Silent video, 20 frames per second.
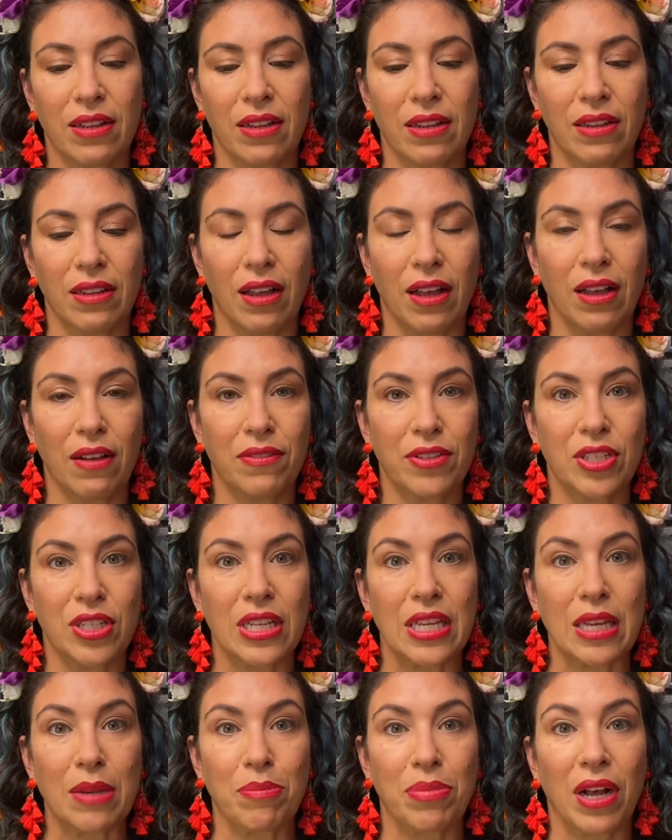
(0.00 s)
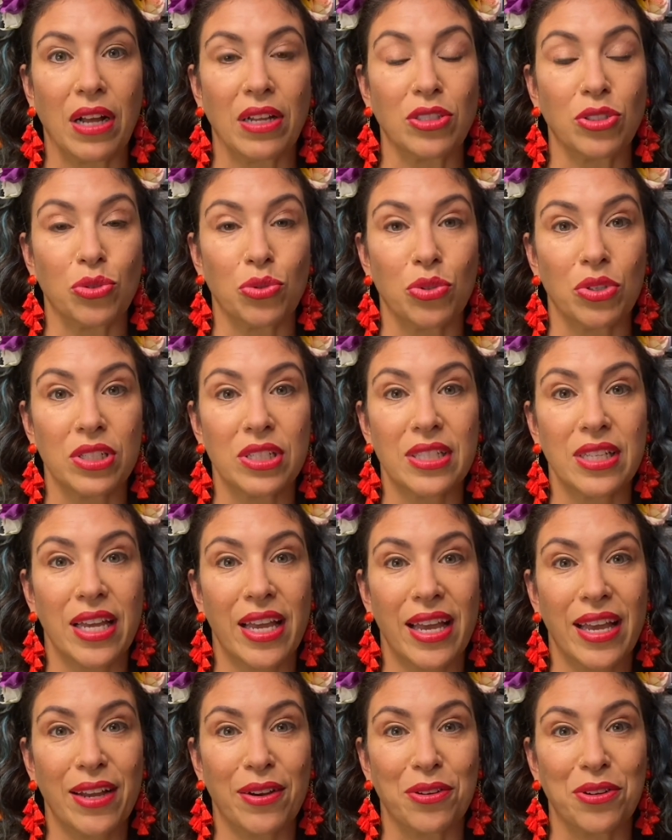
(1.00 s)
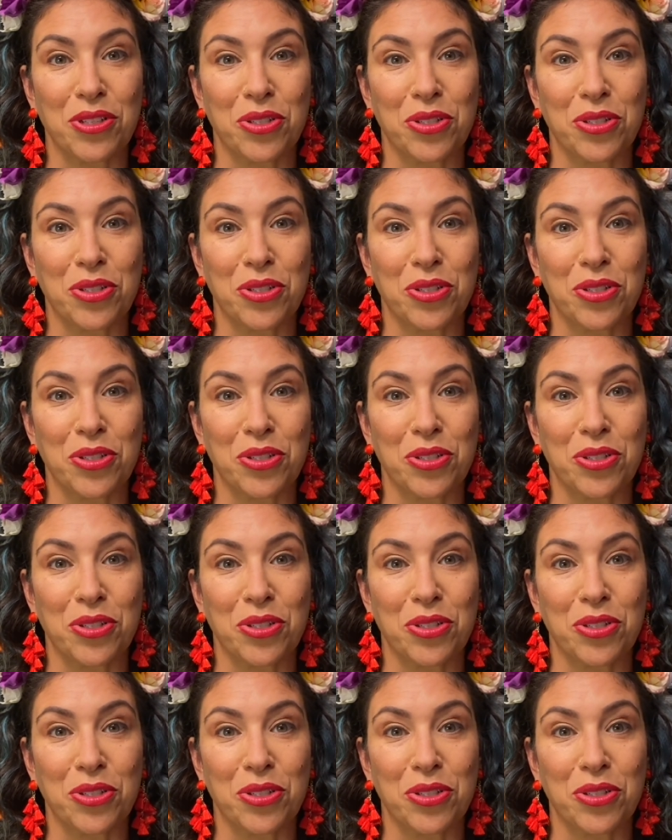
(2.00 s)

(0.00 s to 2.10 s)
loved to eat pan dulce or